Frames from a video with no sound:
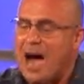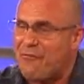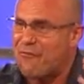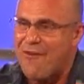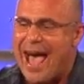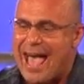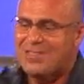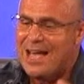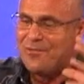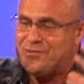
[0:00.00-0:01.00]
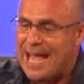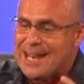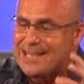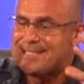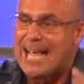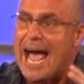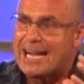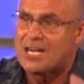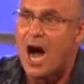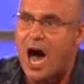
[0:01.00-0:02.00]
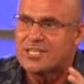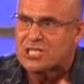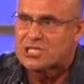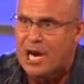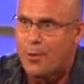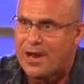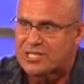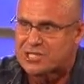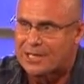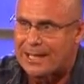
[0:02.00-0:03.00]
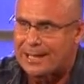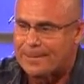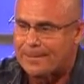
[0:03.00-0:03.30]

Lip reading: of faith, didn't take God seriously.